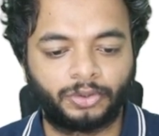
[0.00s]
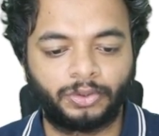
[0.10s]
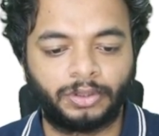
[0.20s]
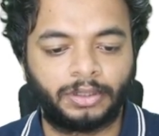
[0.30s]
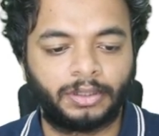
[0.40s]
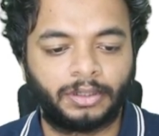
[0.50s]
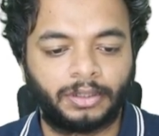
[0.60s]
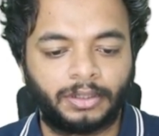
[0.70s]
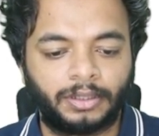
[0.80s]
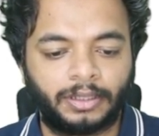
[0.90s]
2
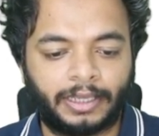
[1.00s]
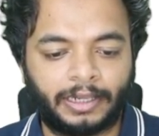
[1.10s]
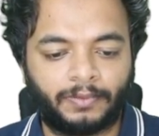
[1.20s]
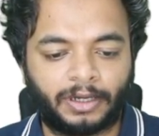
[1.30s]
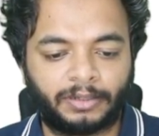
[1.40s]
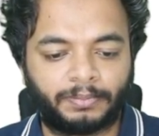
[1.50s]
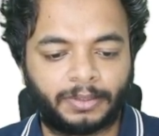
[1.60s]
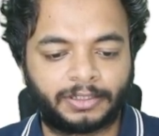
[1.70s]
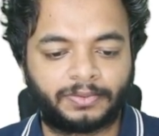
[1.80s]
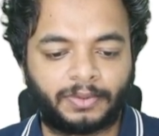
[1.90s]
L1
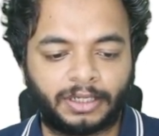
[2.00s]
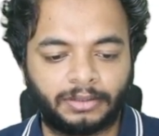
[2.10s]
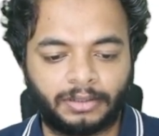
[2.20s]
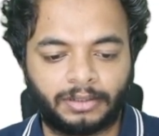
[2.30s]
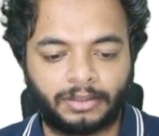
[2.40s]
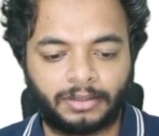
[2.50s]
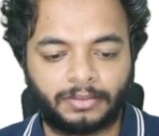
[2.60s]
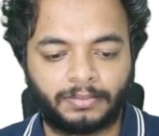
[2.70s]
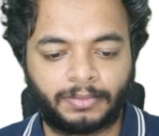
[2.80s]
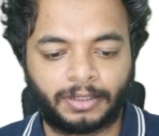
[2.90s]
plus 1
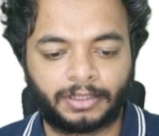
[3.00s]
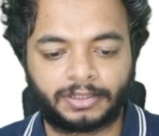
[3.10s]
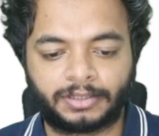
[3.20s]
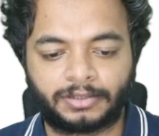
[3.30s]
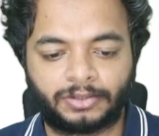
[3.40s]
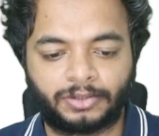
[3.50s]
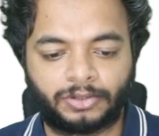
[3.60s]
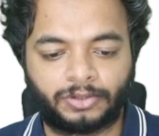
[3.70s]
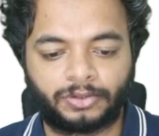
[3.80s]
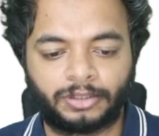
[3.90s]
plus
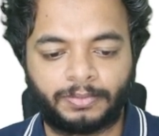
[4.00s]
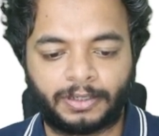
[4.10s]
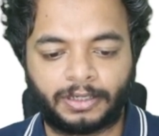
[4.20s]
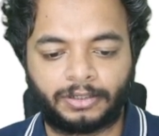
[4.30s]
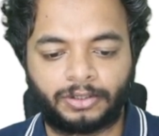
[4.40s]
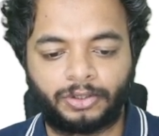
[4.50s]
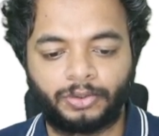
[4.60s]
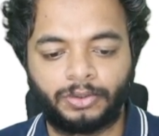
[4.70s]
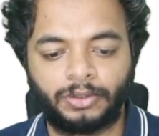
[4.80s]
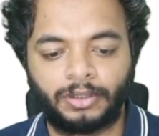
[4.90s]
2 to the power
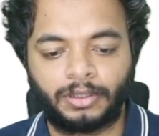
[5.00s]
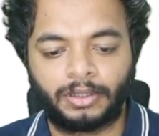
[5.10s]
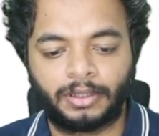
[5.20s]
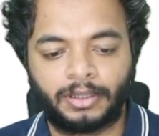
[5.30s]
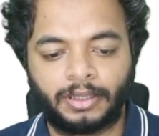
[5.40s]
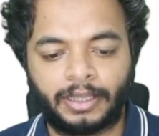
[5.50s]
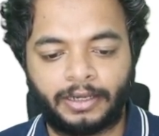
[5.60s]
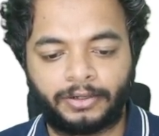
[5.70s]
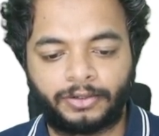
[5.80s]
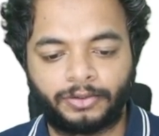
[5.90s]
2
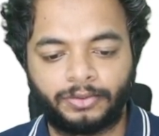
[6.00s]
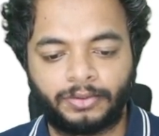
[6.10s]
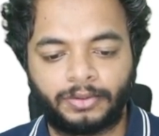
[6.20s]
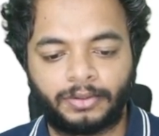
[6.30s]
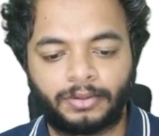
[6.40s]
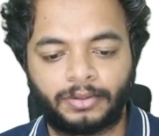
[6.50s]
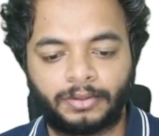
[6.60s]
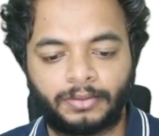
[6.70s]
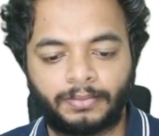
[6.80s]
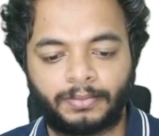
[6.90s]
L2
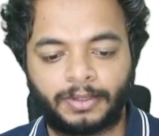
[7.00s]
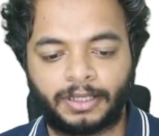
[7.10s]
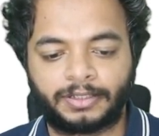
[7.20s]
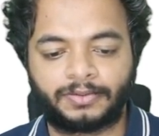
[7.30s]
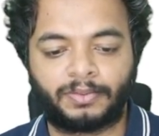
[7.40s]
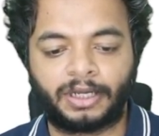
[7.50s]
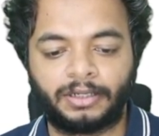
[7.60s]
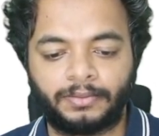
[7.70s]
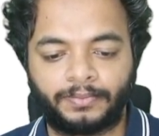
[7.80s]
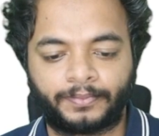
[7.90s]
plus
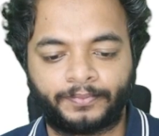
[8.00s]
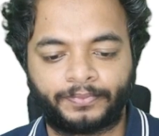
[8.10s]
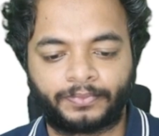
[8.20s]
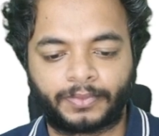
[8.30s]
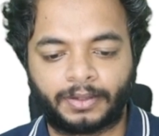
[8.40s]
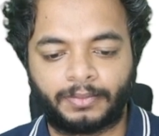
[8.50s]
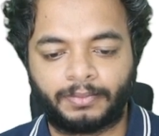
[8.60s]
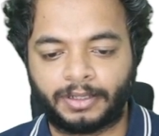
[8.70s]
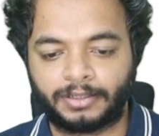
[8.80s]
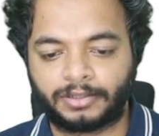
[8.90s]
1
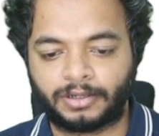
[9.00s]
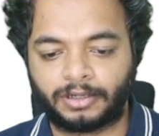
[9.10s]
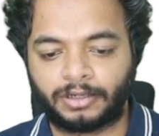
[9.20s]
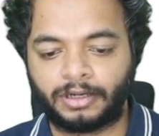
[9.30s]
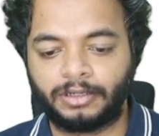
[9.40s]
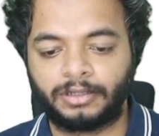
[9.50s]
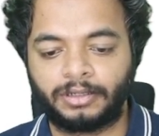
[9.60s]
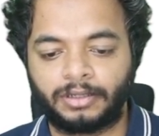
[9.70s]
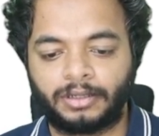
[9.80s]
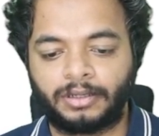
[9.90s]
plus dot dot